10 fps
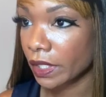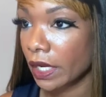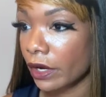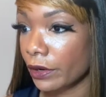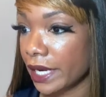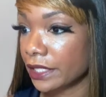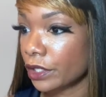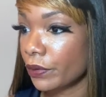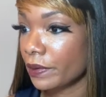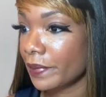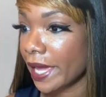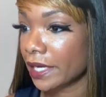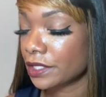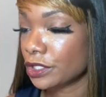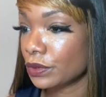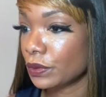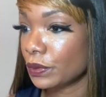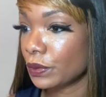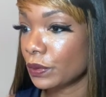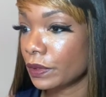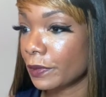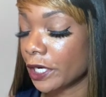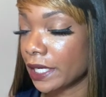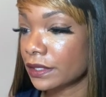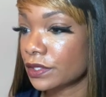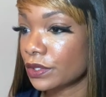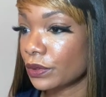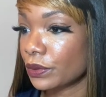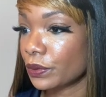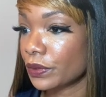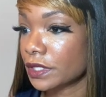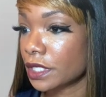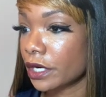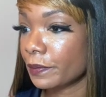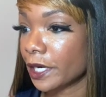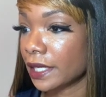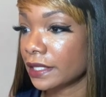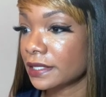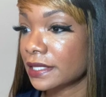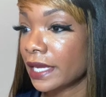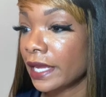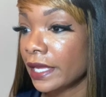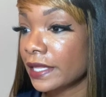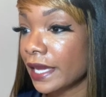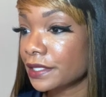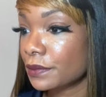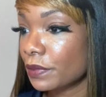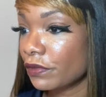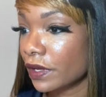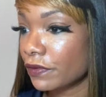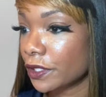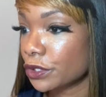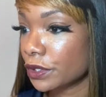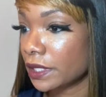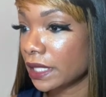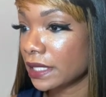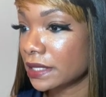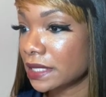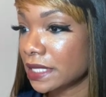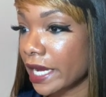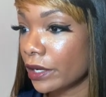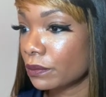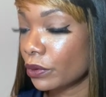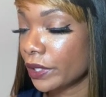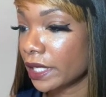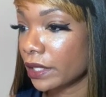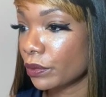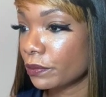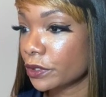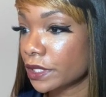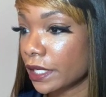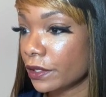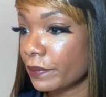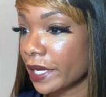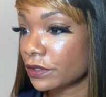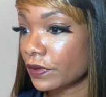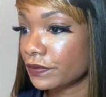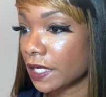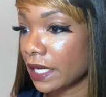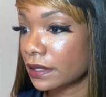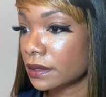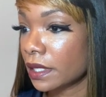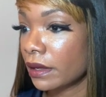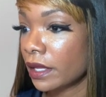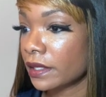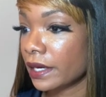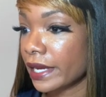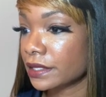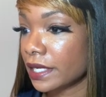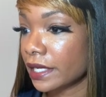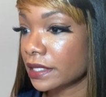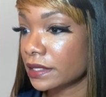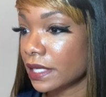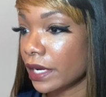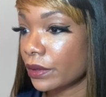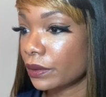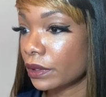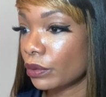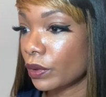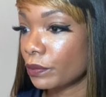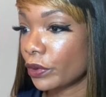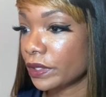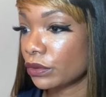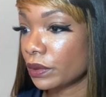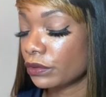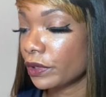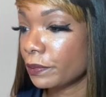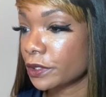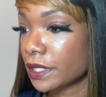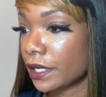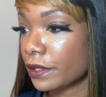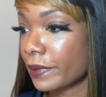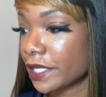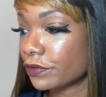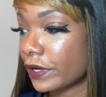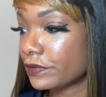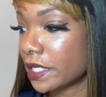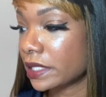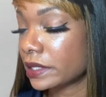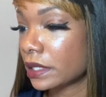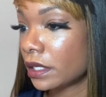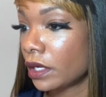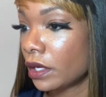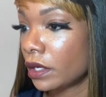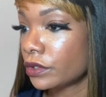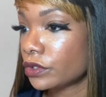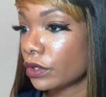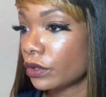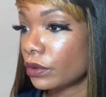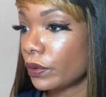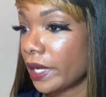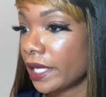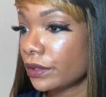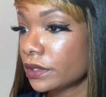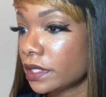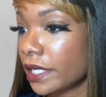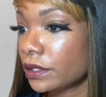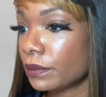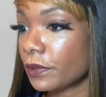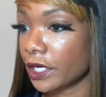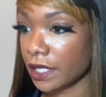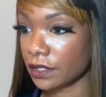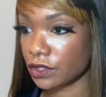all right, going back to the market. So the stock markets, the S&P 500 is down 0.91% on the past 5 days. The NASDAQ is down 1.33% on the past 5 days. So it looks like the markets